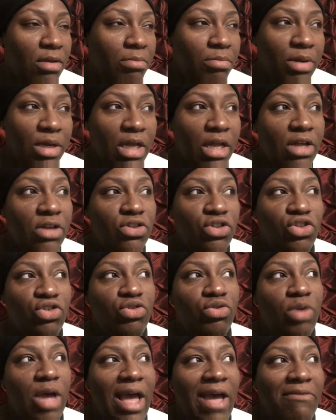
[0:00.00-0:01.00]
because
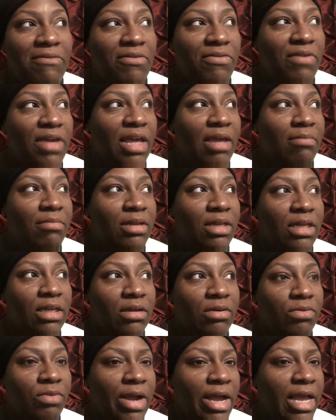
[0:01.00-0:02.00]
you have a
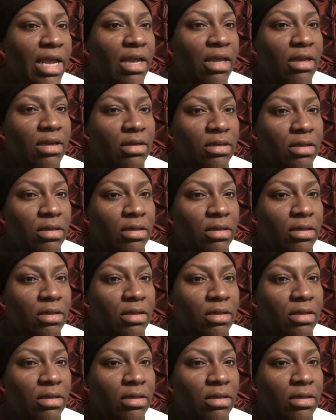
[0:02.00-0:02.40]
family, right?